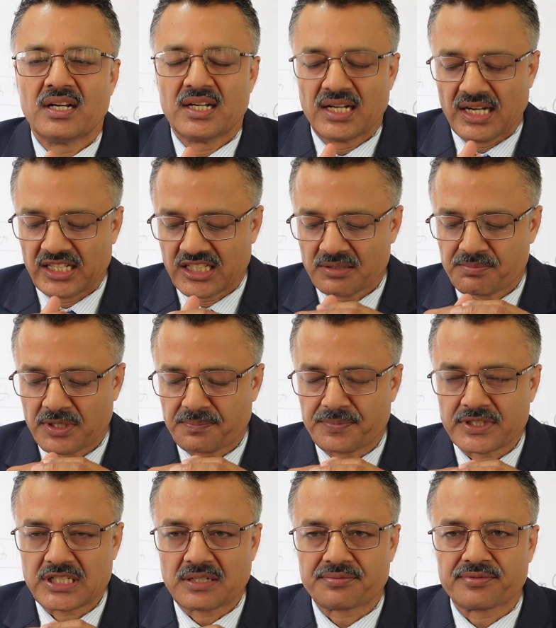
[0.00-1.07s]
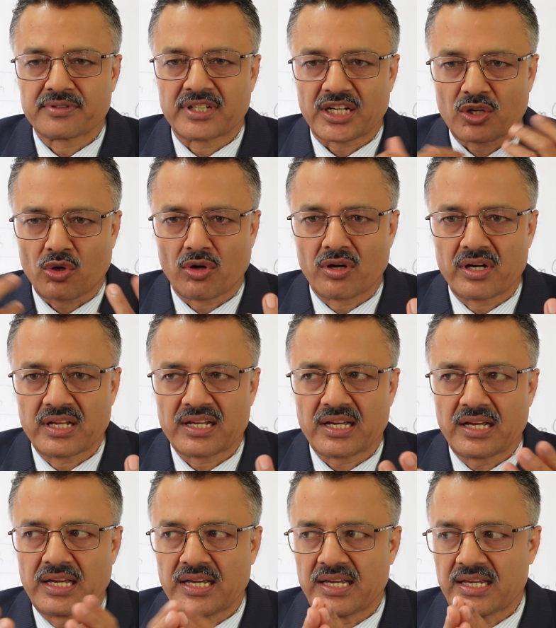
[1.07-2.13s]
and the purpose of recording
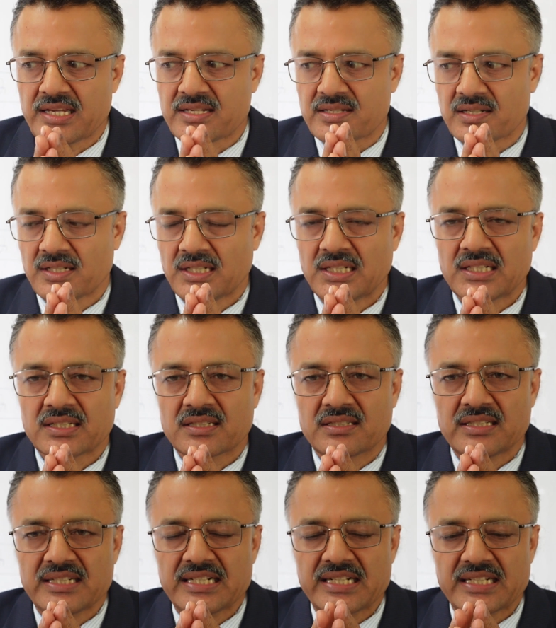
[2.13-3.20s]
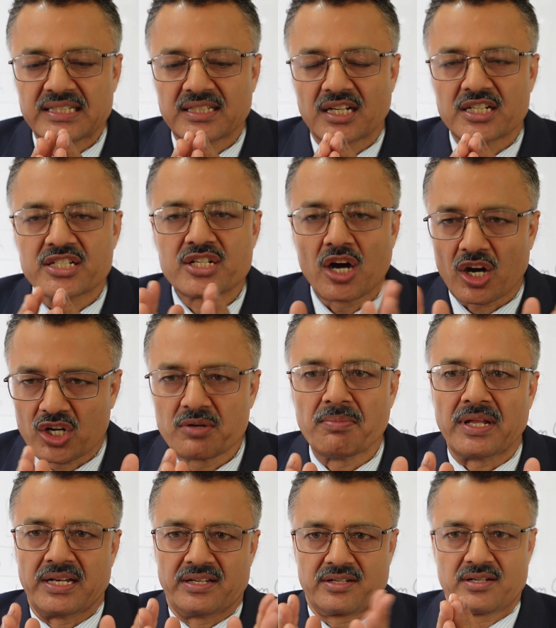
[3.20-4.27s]
is creating a
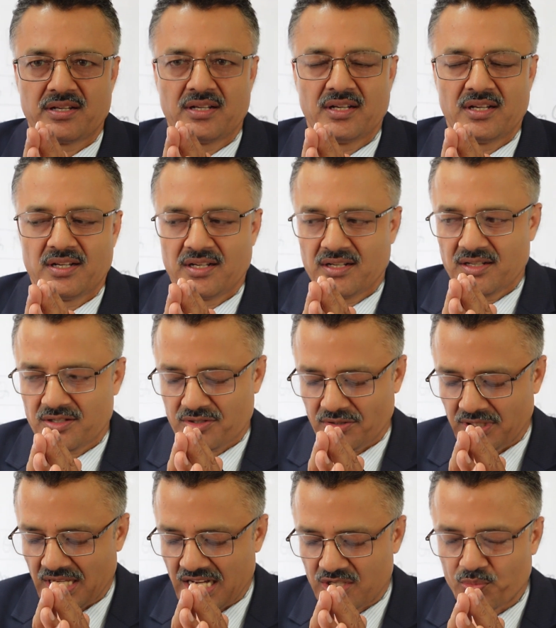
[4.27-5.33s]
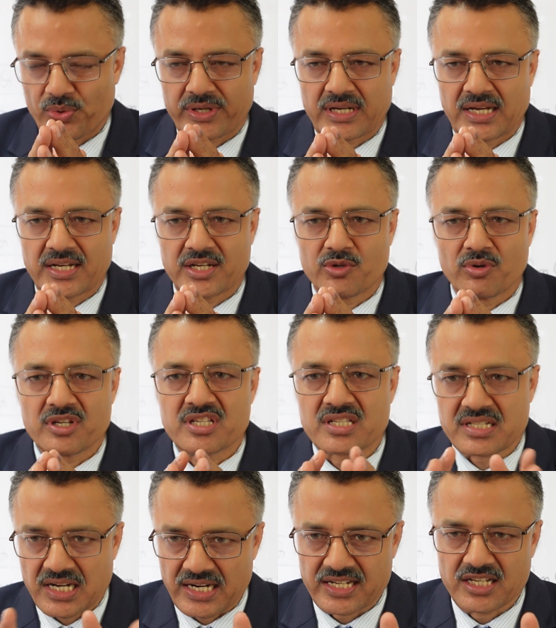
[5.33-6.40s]
document so that we can do a
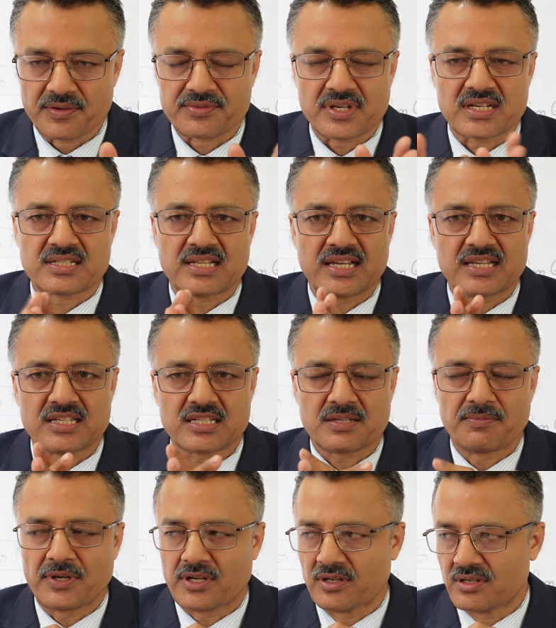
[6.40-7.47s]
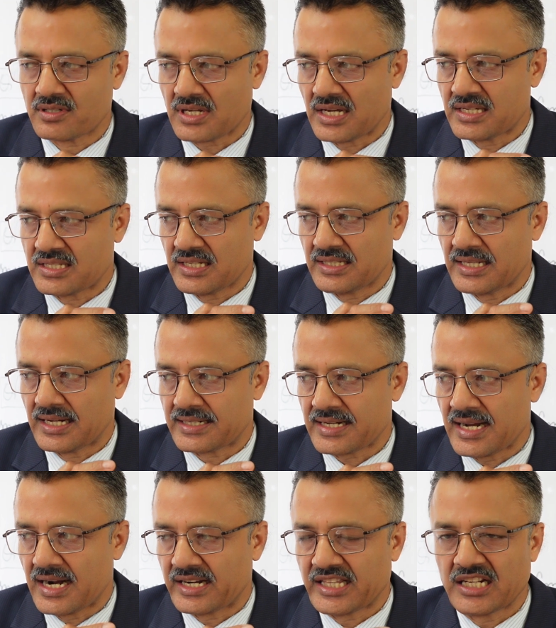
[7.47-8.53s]
study of such things, because I see that
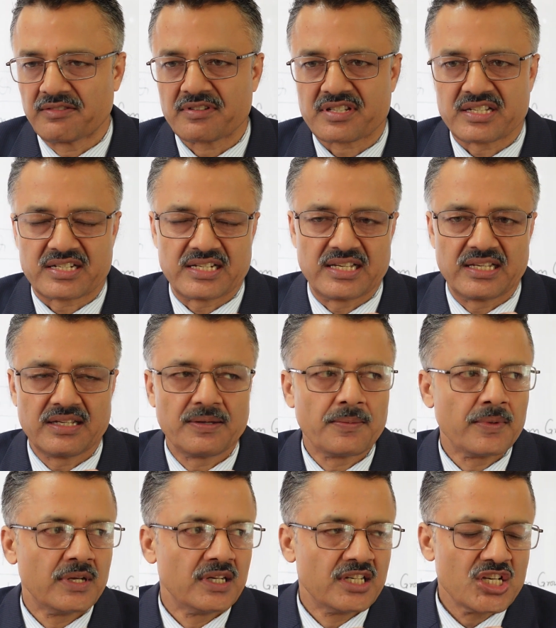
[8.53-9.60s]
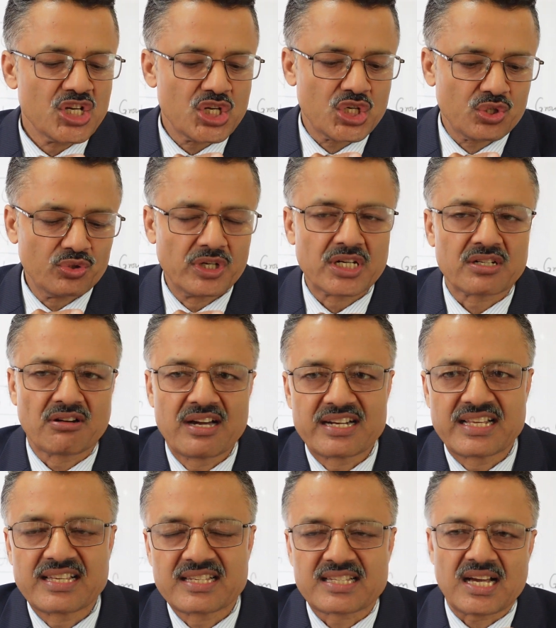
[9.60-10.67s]
at the university student
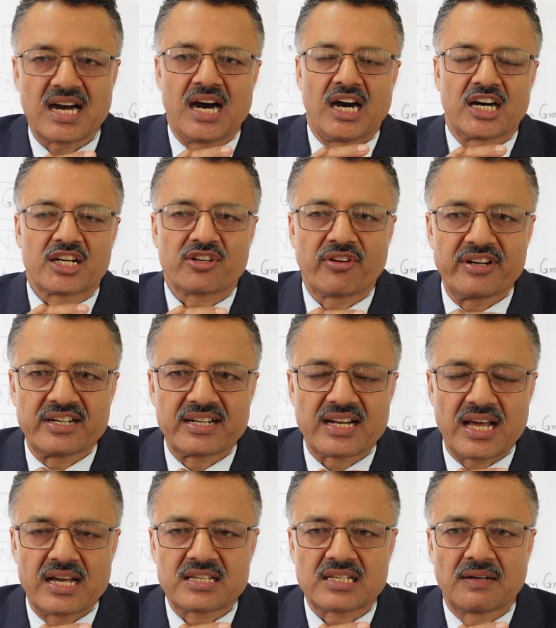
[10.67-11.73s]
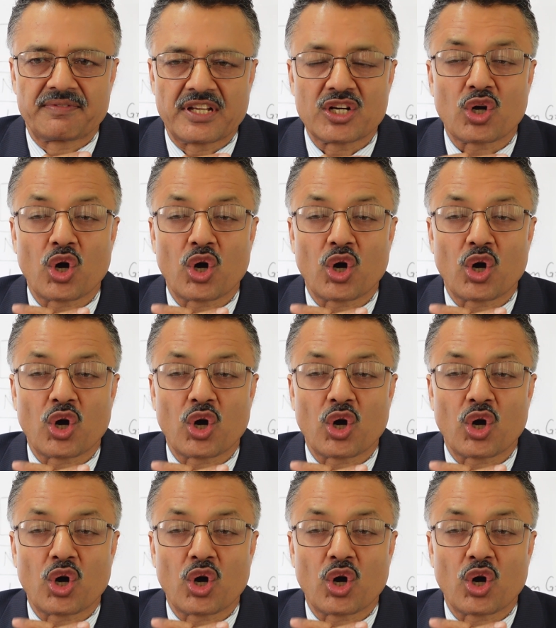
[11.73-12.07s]
writings are treated as something